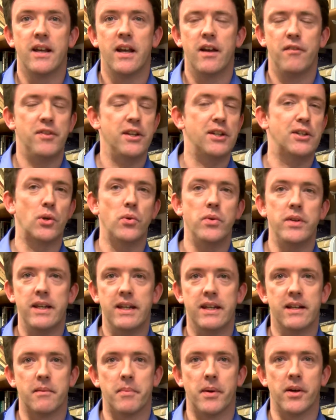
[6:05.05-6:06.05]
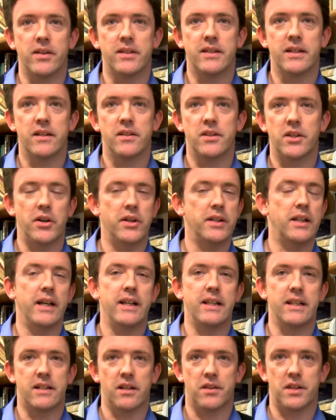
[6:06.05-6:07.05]
If they don't hear about it, they're
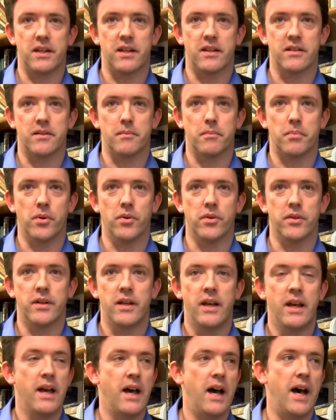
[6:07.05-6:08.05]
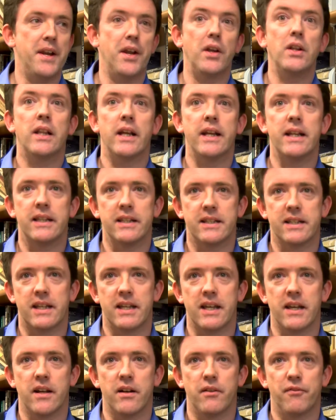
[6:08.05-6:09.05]
unlikely to think it's important and unlikely to
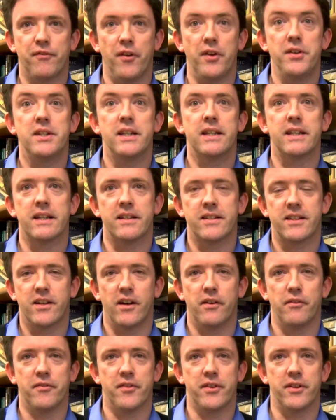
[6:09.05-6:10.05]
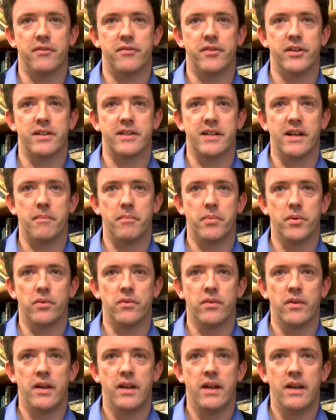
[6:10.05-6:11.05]
care if funding gets cut for it, for
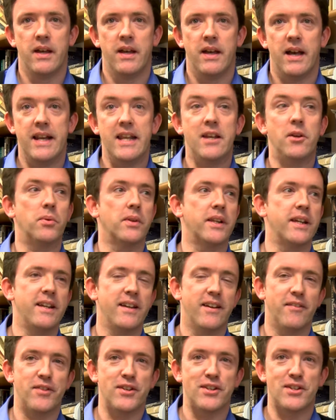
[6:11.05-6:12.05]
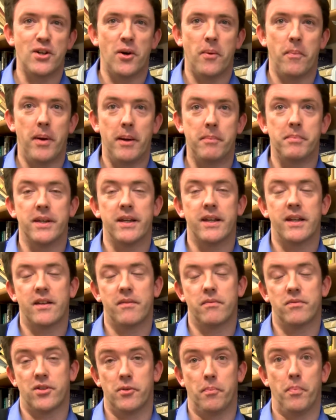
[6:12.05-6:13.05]
example. And equally, if there's not public
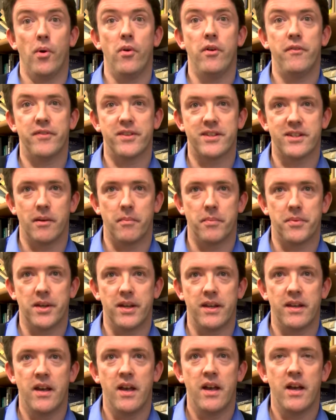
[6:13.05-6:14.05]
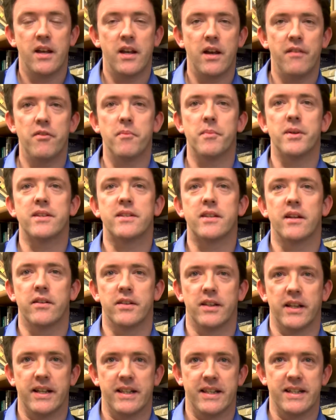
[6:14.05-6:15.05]
support for something, governments are
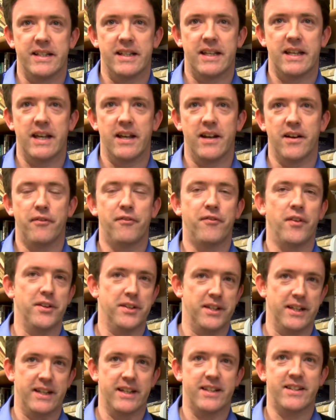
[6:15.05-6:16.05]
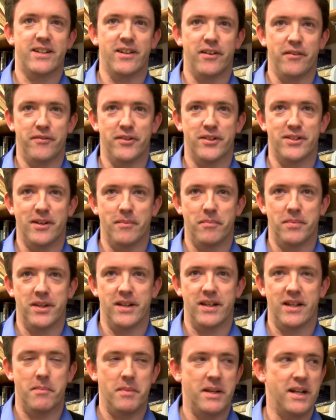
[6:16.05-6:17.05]
unlikely to care if funding gets cut for
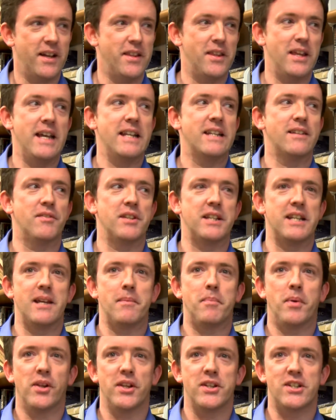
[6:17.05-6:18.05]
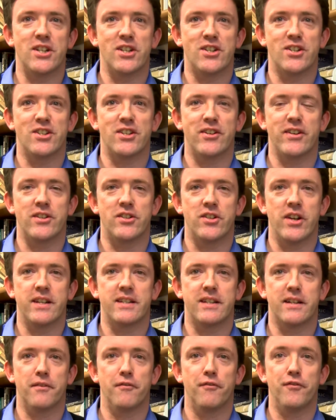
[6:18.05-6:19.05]
something. I mean, at the end of the day, politicians are
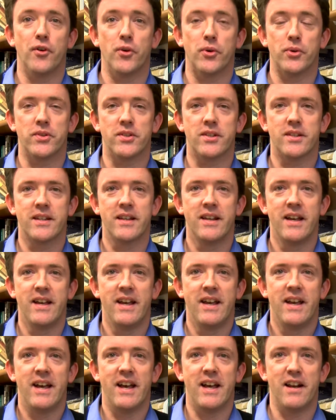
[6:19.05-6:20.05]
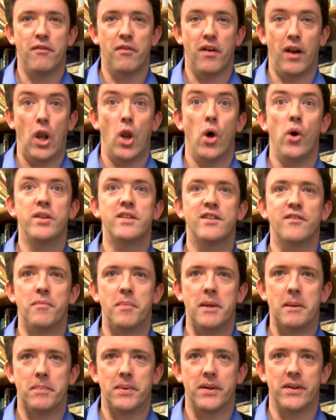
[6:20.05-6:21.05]
interested in votes. And if a lot of
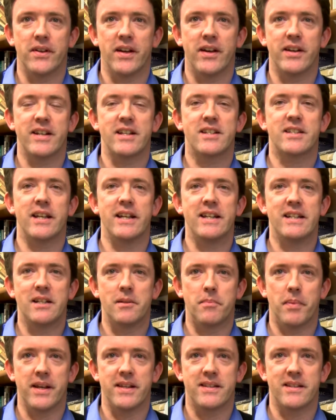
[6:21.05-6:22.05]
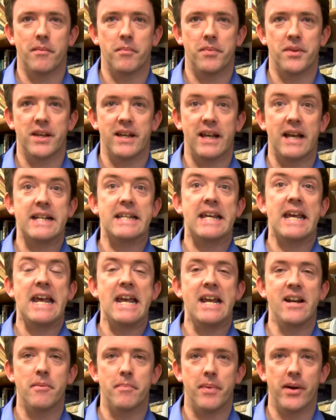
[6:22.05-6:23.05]
people are excited by something and
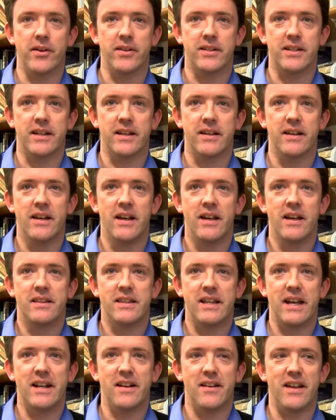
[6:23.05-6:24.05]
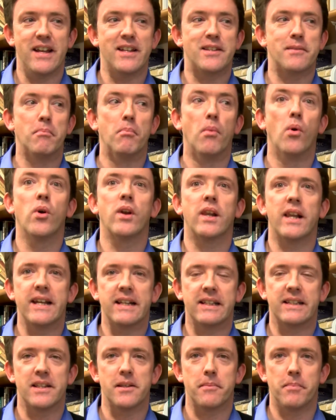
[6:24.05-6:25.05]
care about it, then it's more
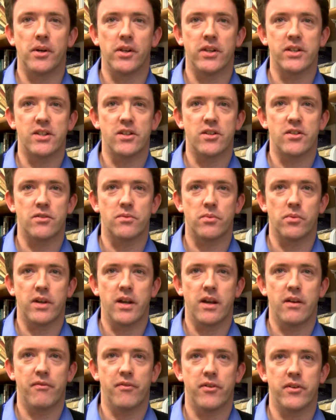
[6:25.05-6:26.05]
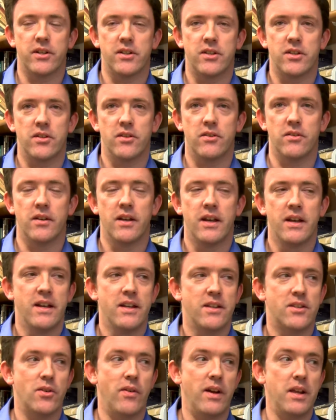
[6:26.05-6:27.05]
likely that politicians will care for it too.
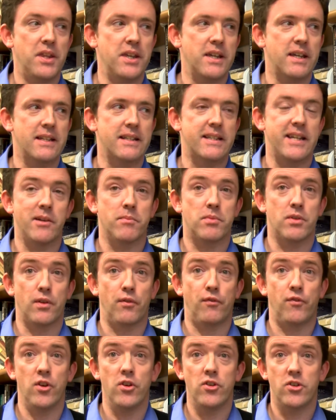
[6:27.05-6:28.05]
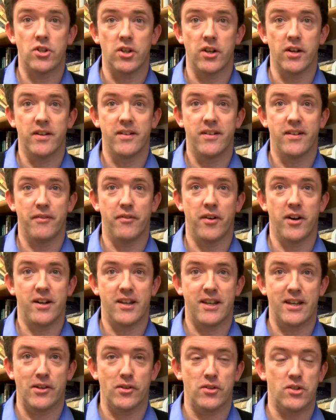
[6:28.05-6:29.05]
So I think in terms of the future of
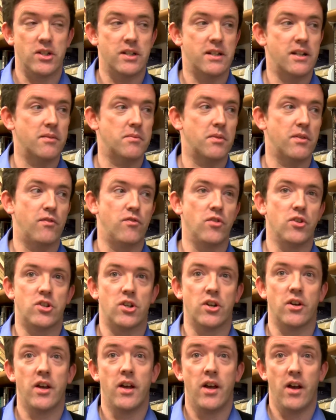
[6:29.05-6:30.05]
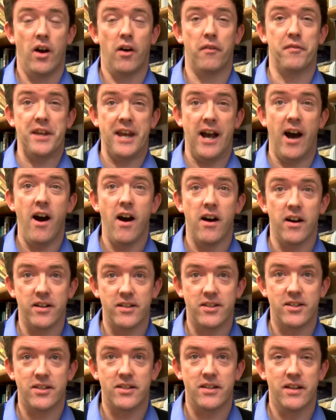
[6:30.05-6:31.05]
archaeology, in terms of the future of the
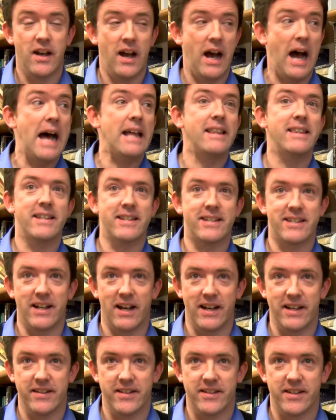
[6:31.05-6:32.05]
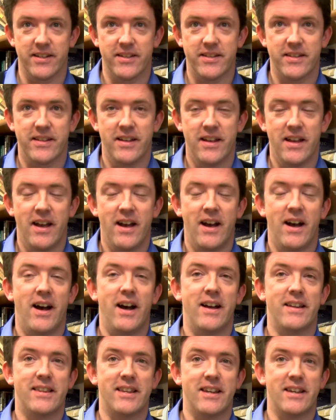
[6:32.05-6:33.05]
arts and the sciences,
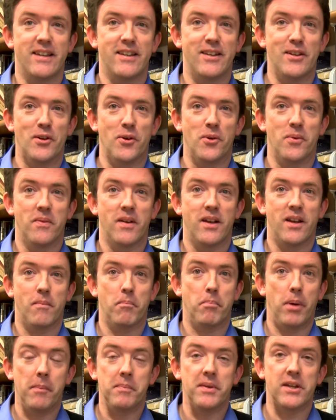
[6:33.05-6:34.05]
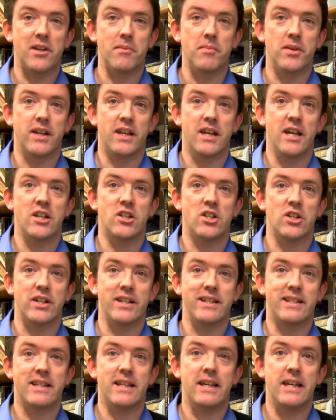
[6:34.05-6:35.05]
I think, you know, public communication
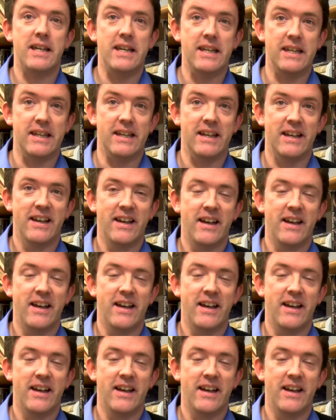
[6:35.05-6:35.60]
is key.